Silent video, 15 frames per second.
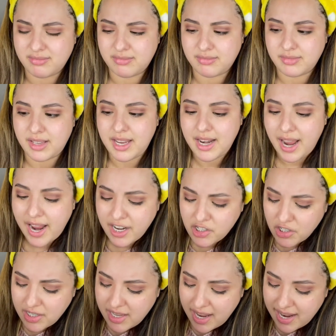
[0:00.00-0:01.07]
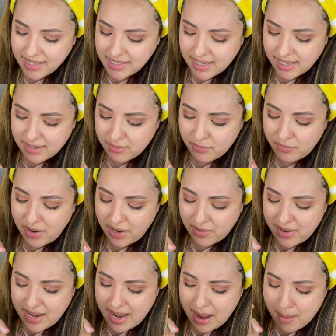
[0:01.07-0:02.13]
has like a
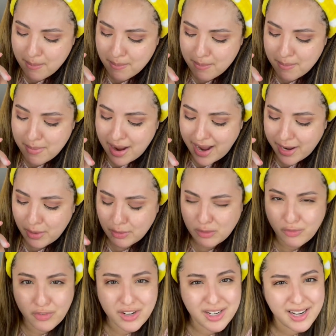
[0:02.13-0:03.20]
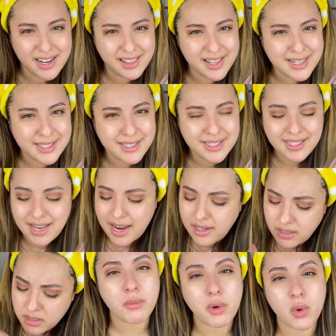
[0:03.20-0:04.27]
very mild vanilla
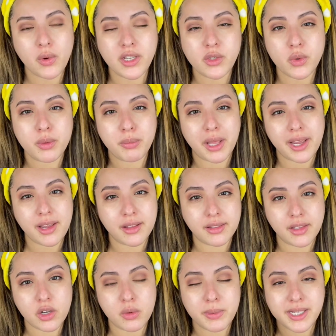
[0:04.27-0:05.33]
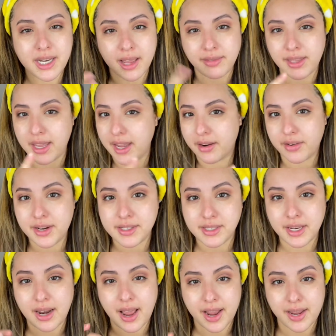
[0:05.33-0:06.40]
scent. I'm going to apply a little bit on the areas
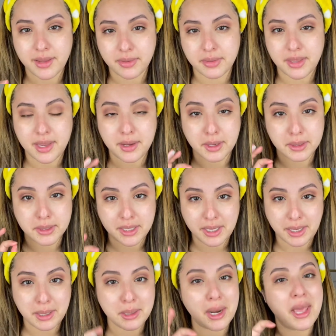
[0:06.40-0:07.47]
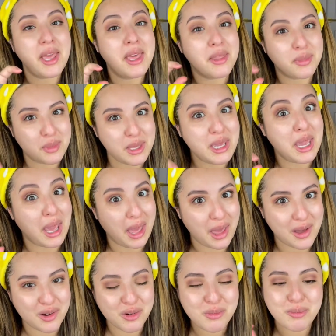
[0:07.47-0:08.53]
that I think need the
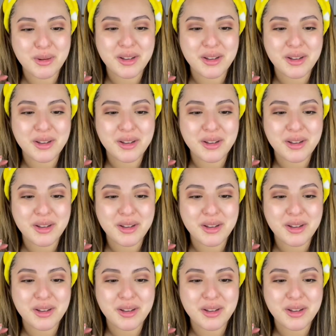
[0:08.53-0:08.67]
help.